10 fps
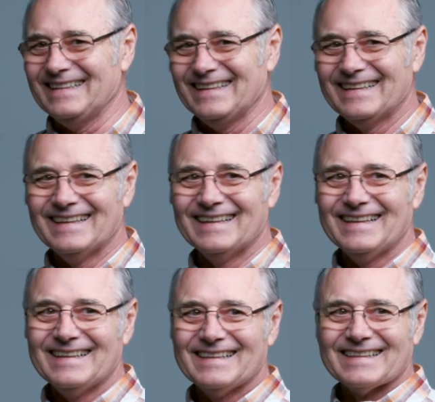
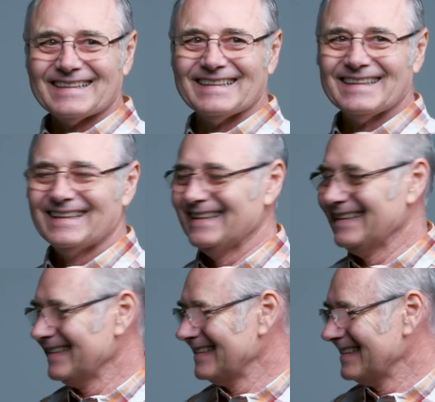
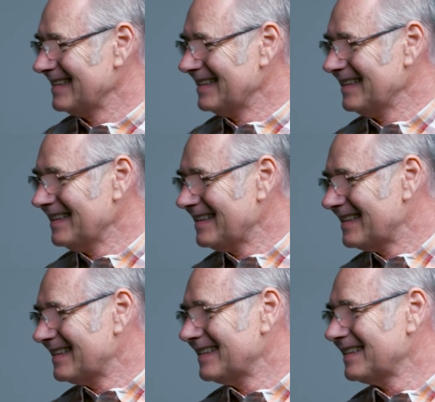
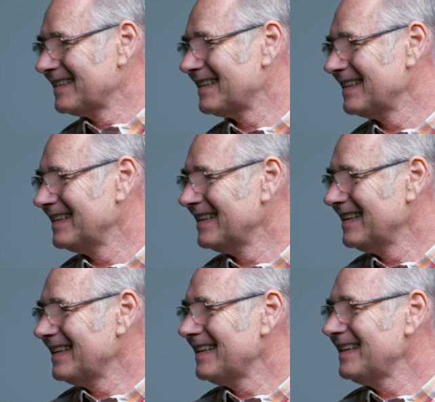
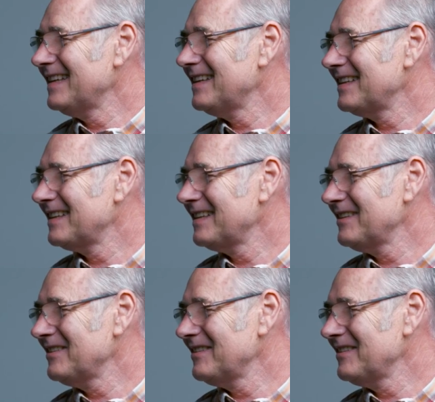This person isn't speaking.